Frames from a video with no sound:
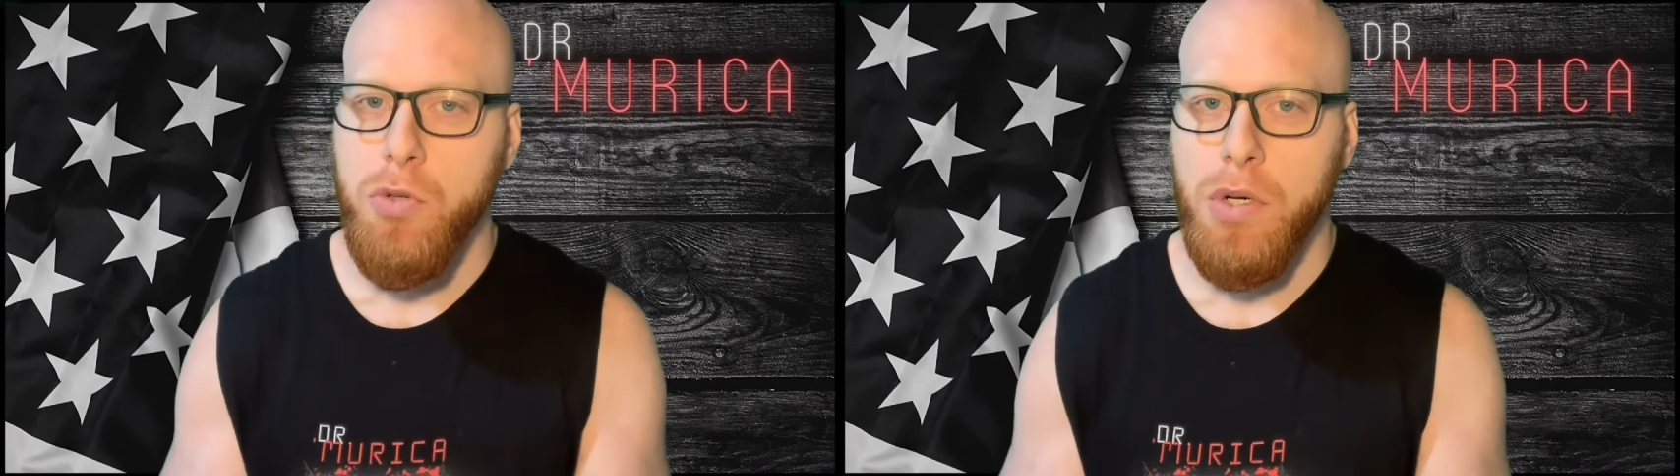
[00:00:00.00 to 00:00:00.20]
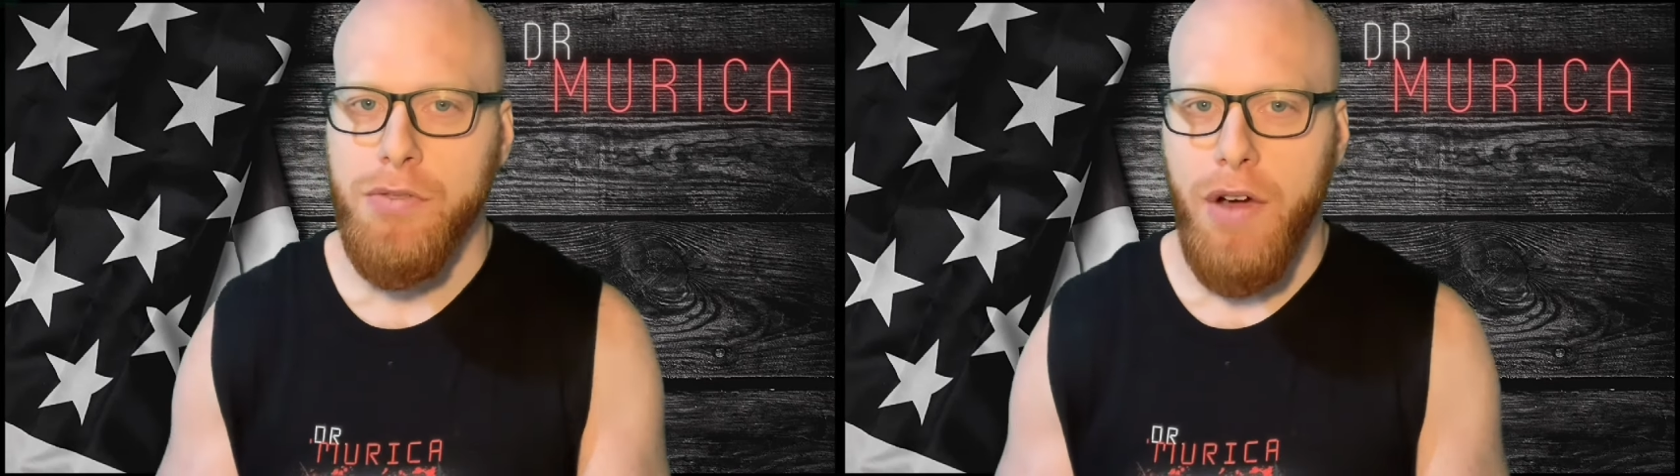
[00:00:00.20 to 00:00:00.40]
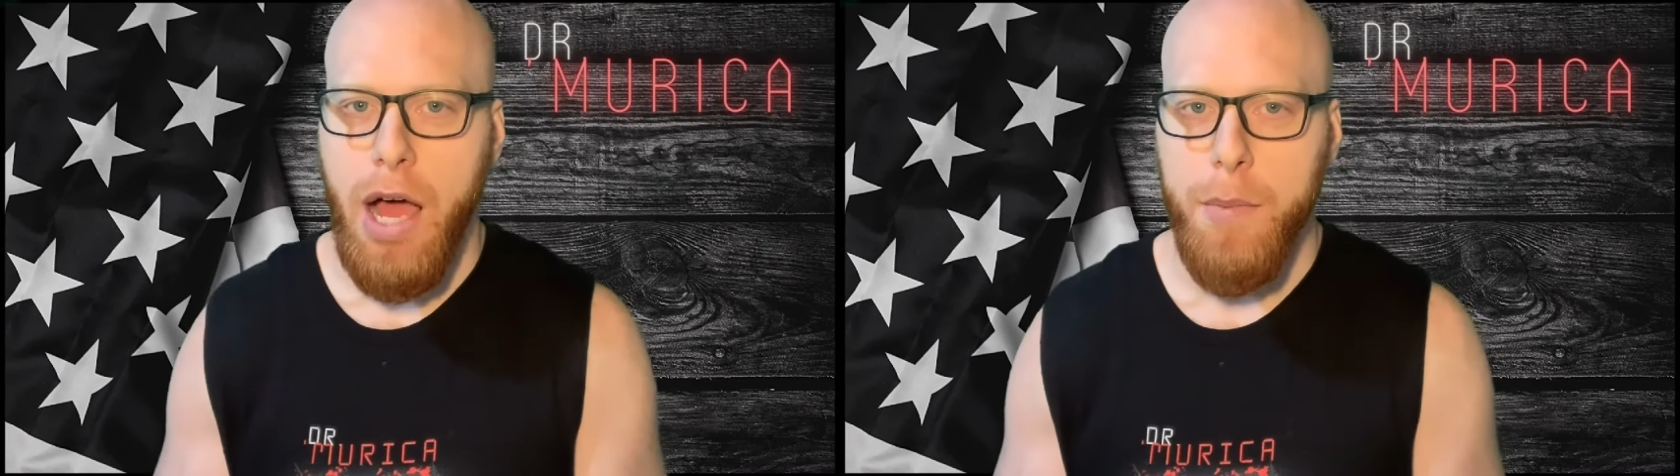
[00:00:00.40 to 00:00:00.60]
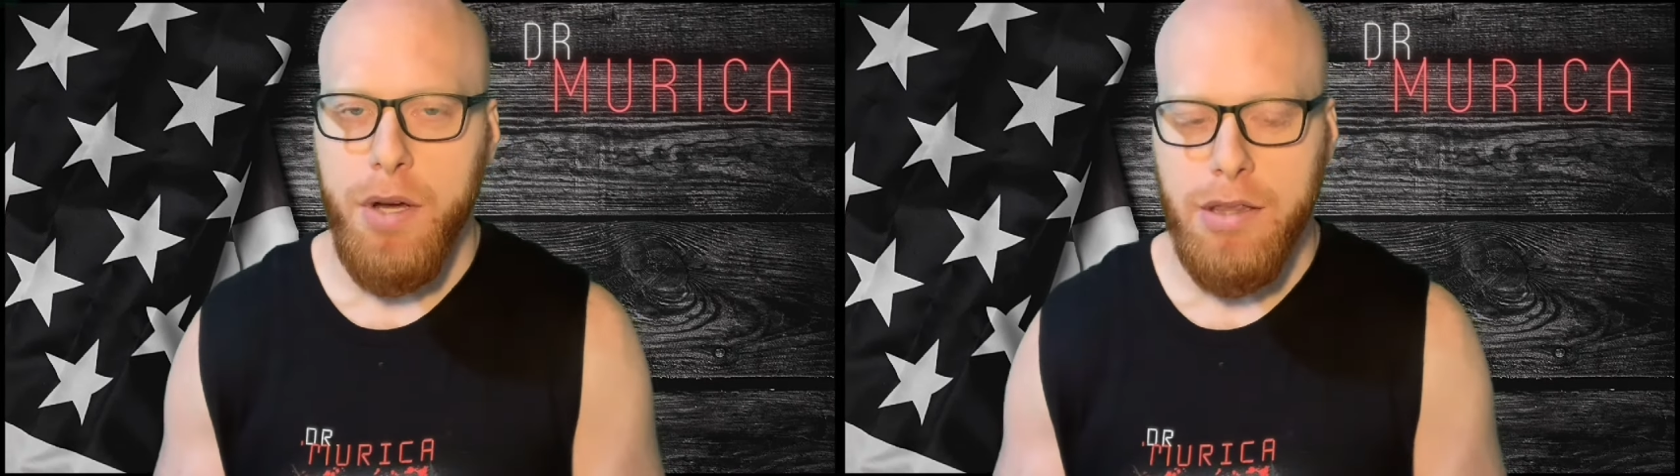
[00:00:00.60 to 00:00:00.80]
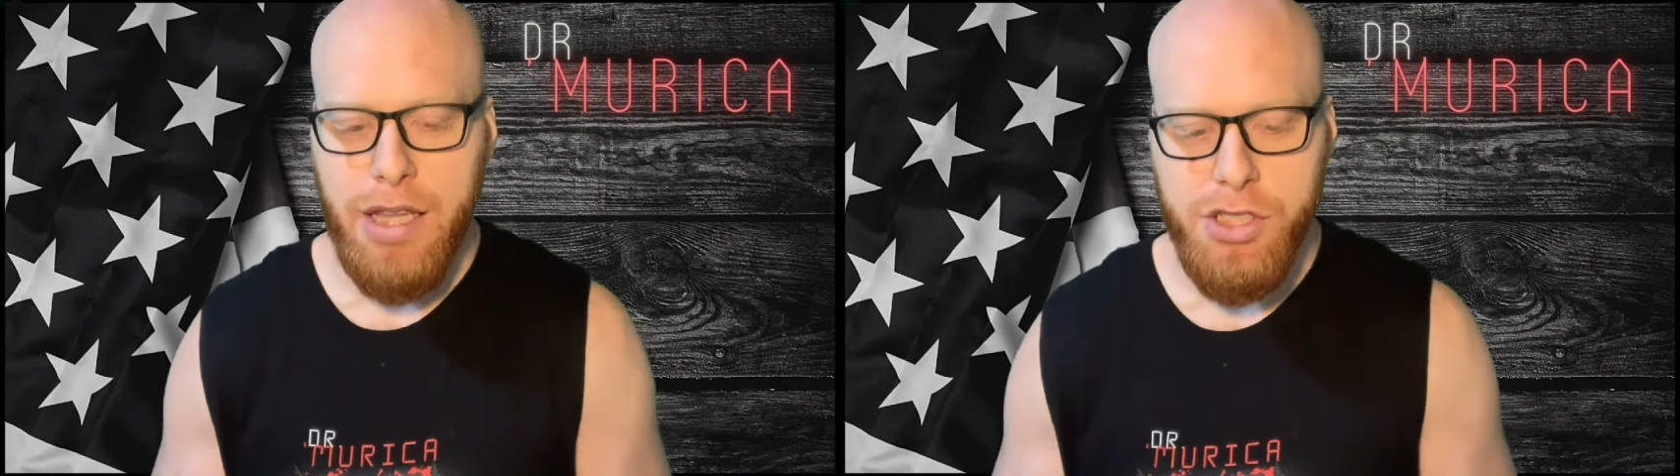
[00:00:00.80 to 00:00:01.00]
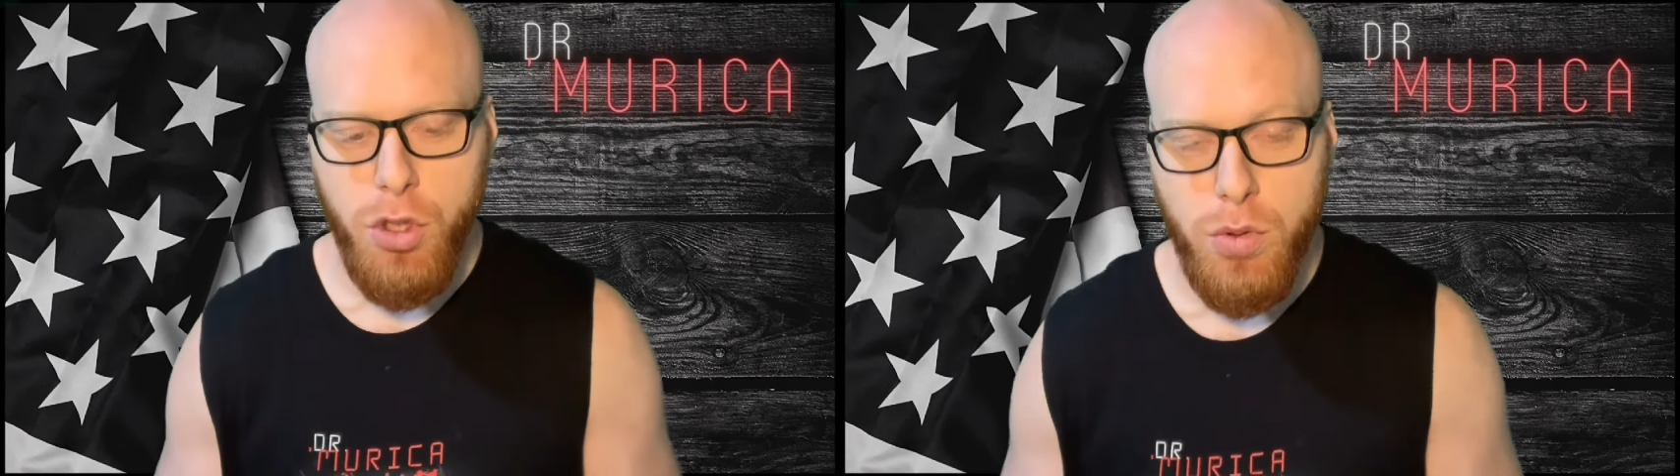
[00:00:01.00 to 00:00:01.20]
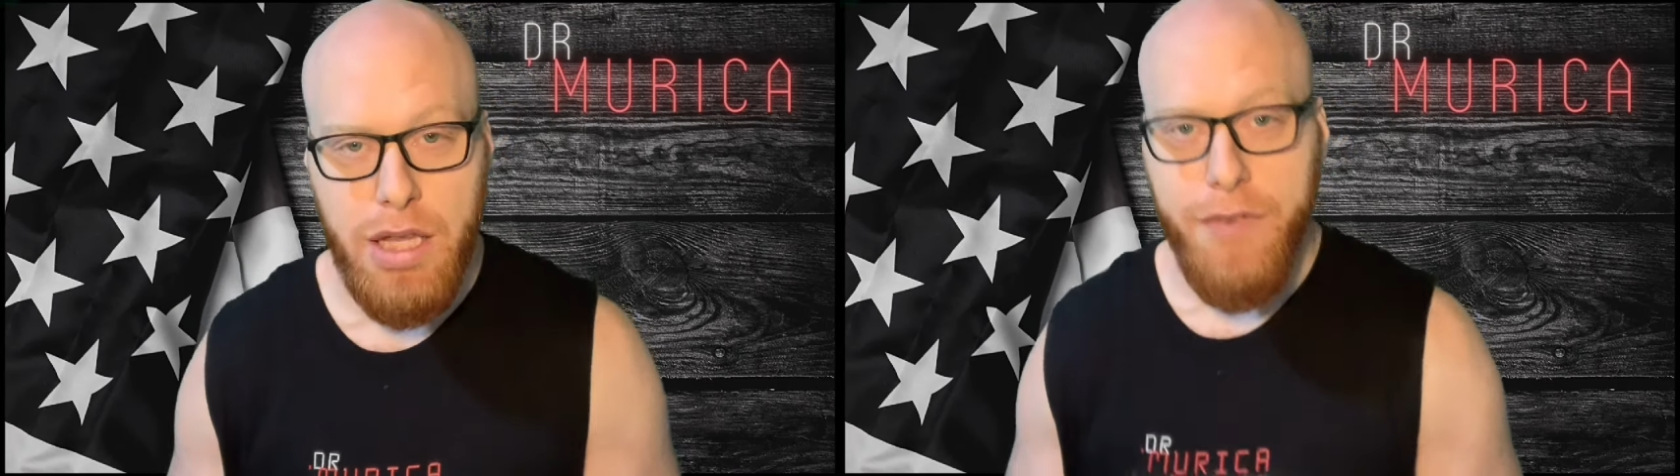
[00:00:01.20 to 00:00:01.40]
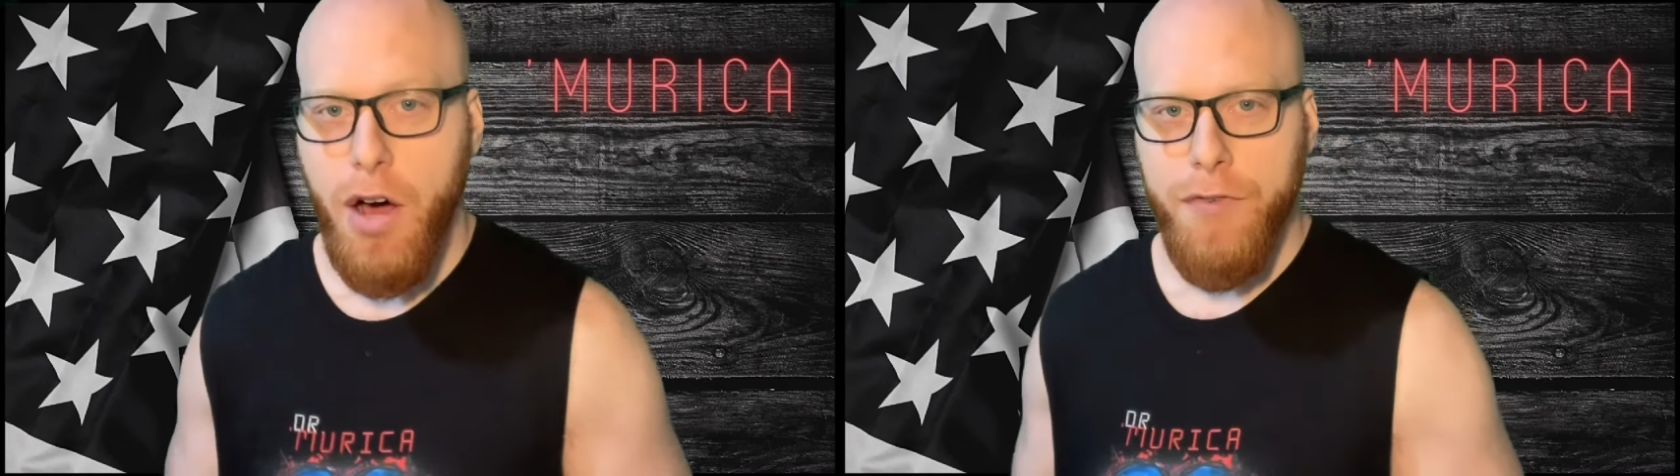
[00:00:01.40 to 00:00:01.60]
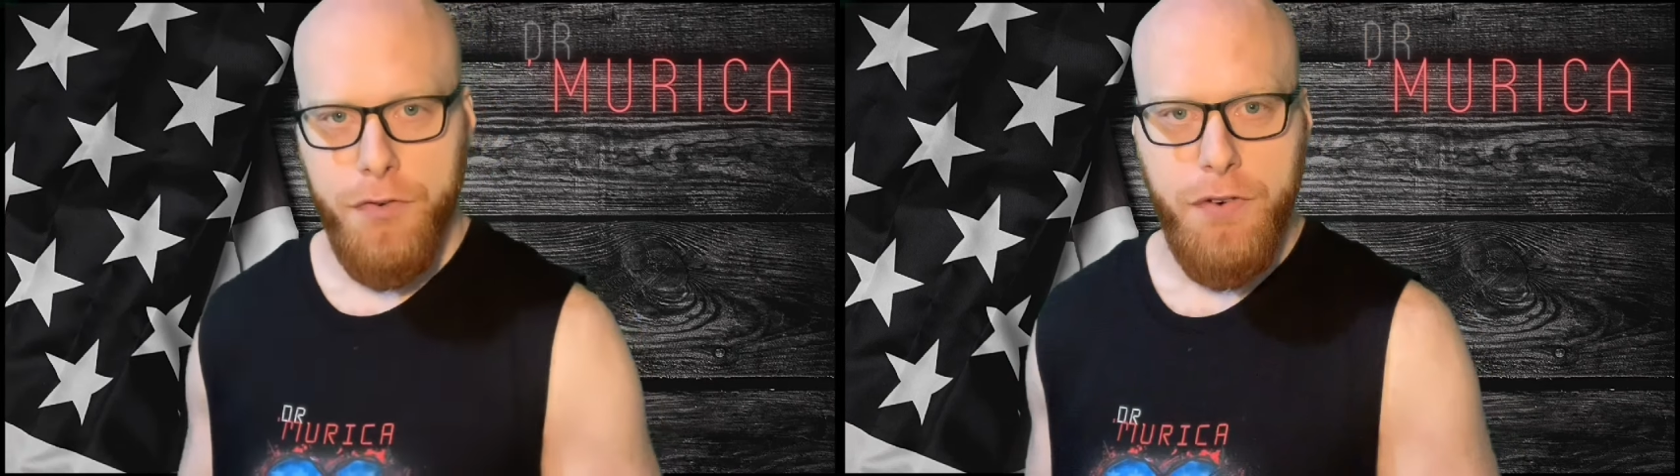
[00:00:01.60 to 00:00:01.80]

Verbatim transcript: much fiber unless you live off of